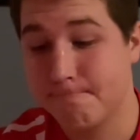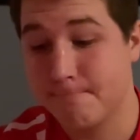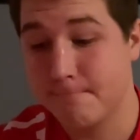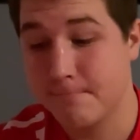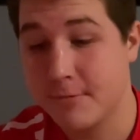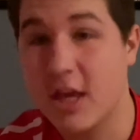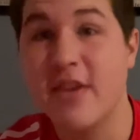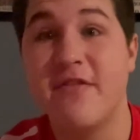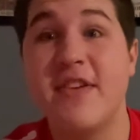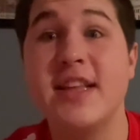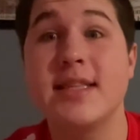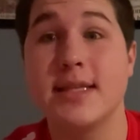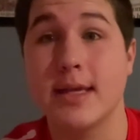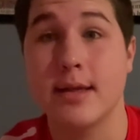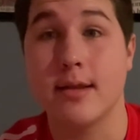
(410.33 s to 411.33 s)

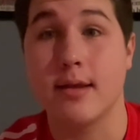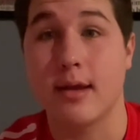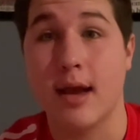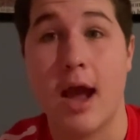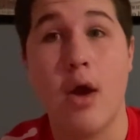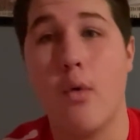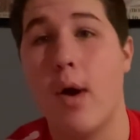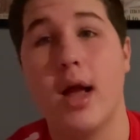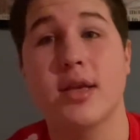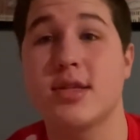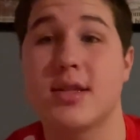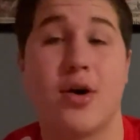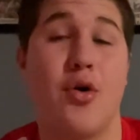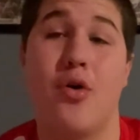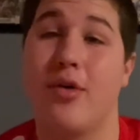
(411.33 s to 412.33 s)
convincingly. I watched
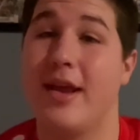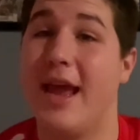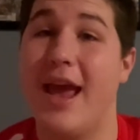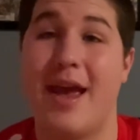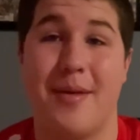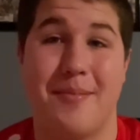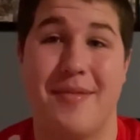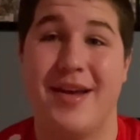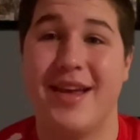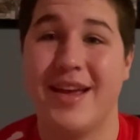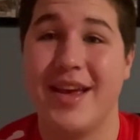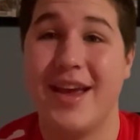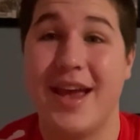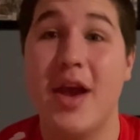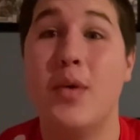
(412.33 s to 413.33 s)
the whole game.
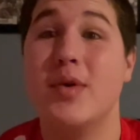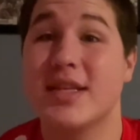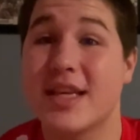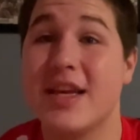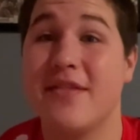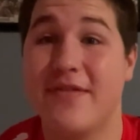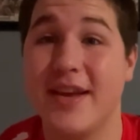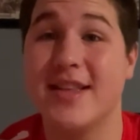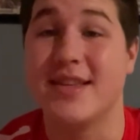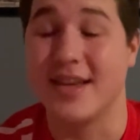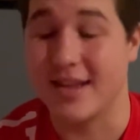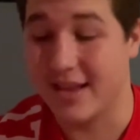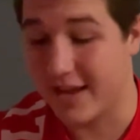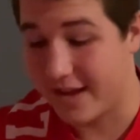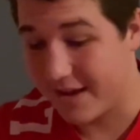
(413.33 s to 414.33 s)
It was
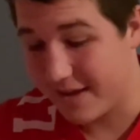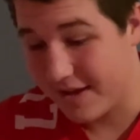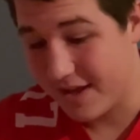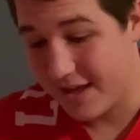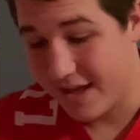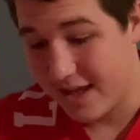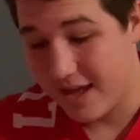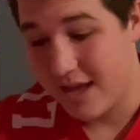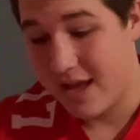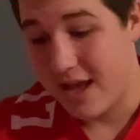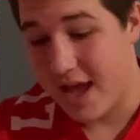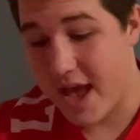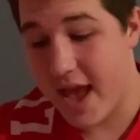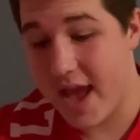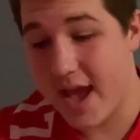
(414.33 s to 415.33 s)
convincingly,
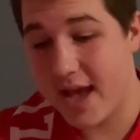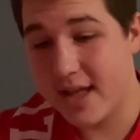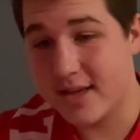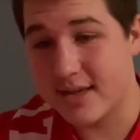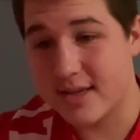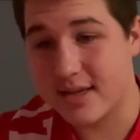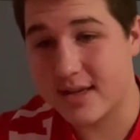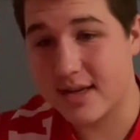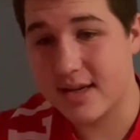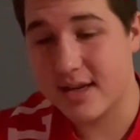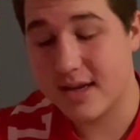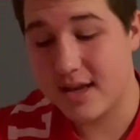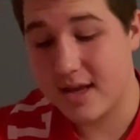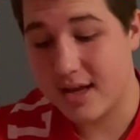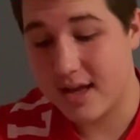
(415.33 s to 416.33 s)
and
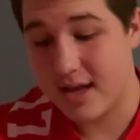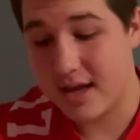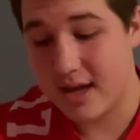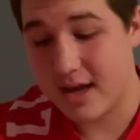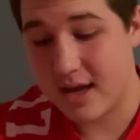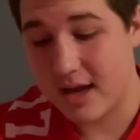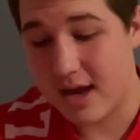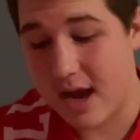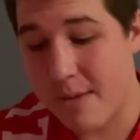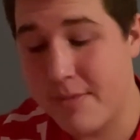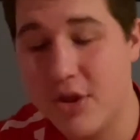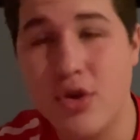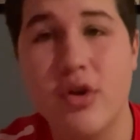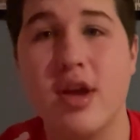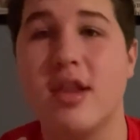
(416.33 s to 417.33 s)
I mean,
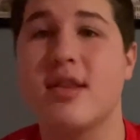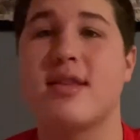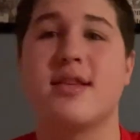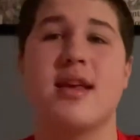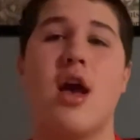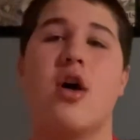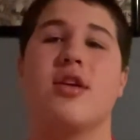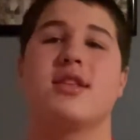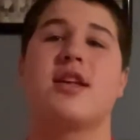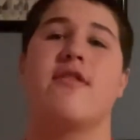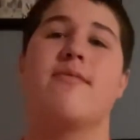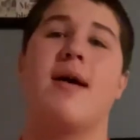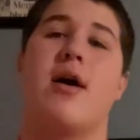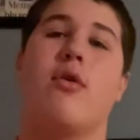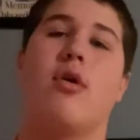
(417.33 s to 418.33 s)
you can say all this stuff
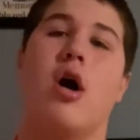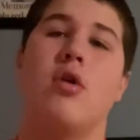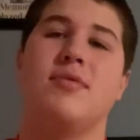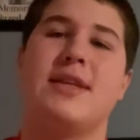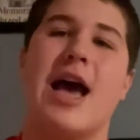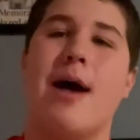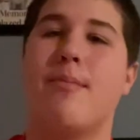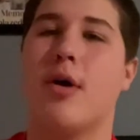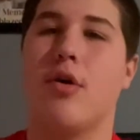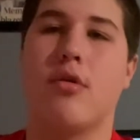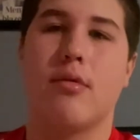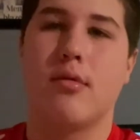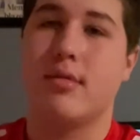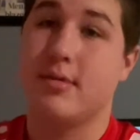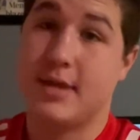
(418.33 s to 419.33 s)
about
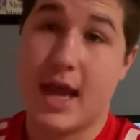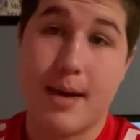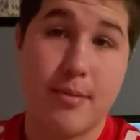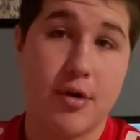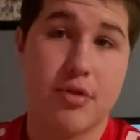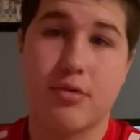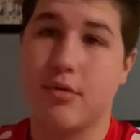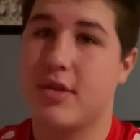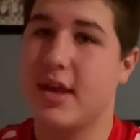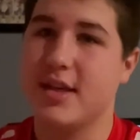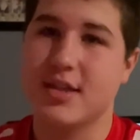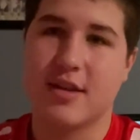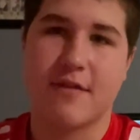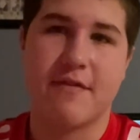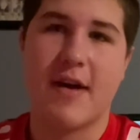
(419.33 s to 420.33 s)
Dabo threw things
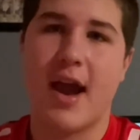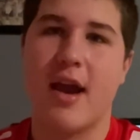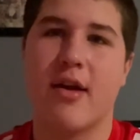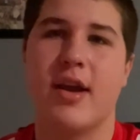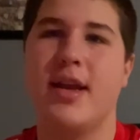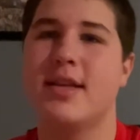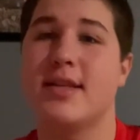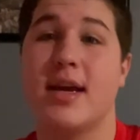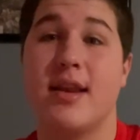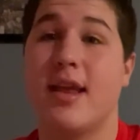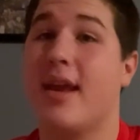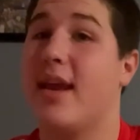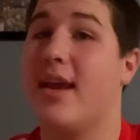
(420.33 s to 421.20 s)
in the fire. He said that he